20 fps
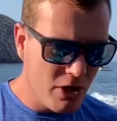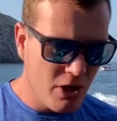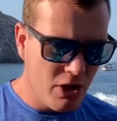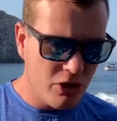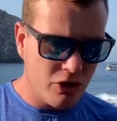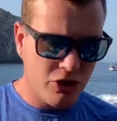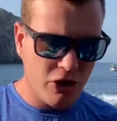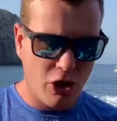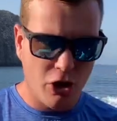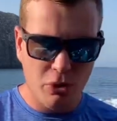
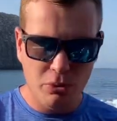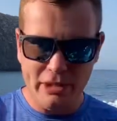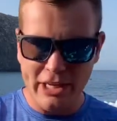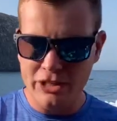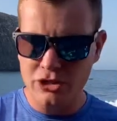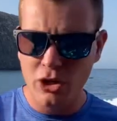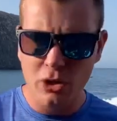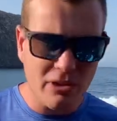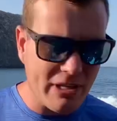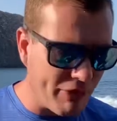So they
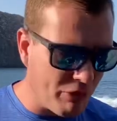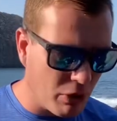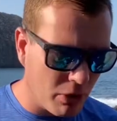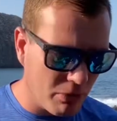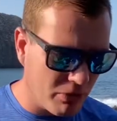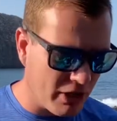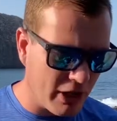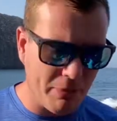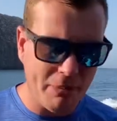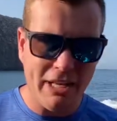told everyone it was
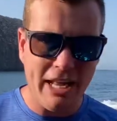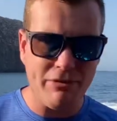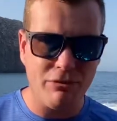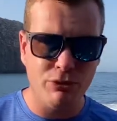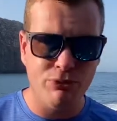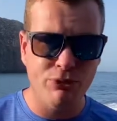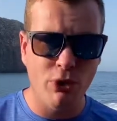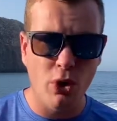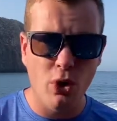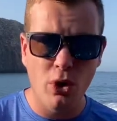going to be level
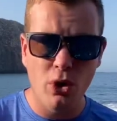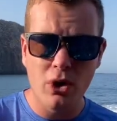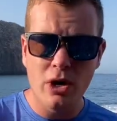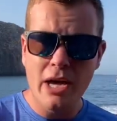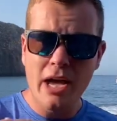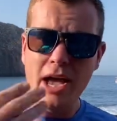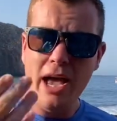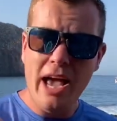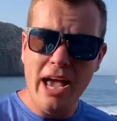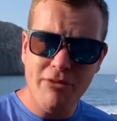4.
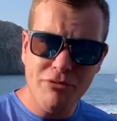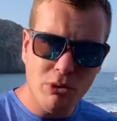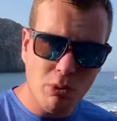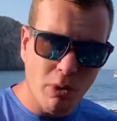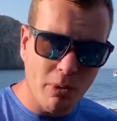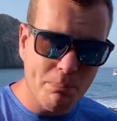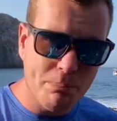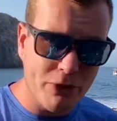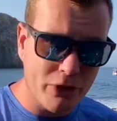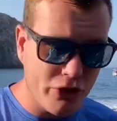
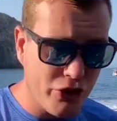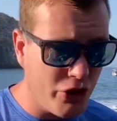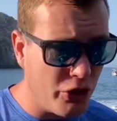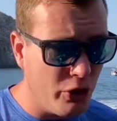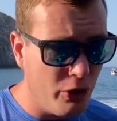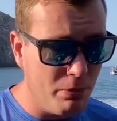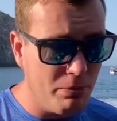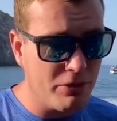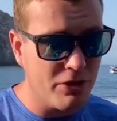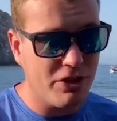Everyone
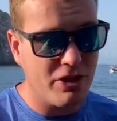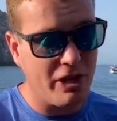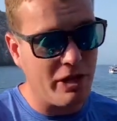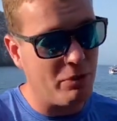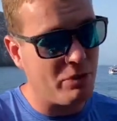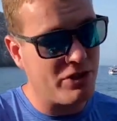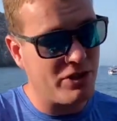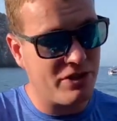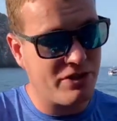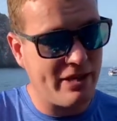presumed that it
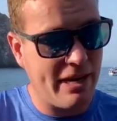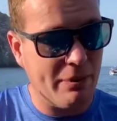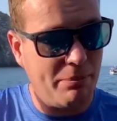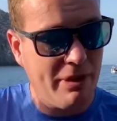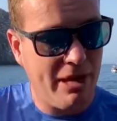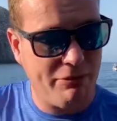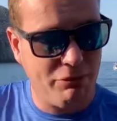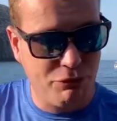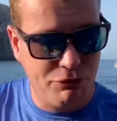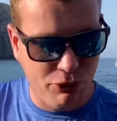was the same
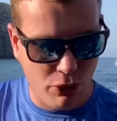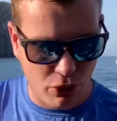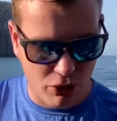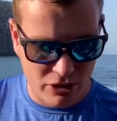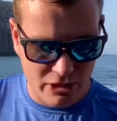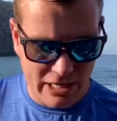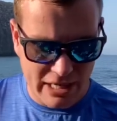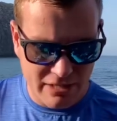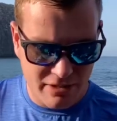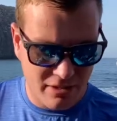level 4 as
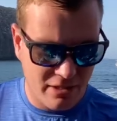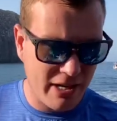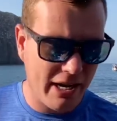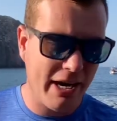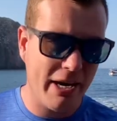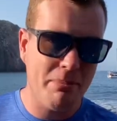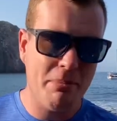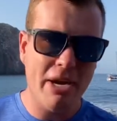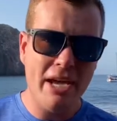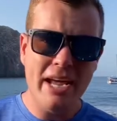last time.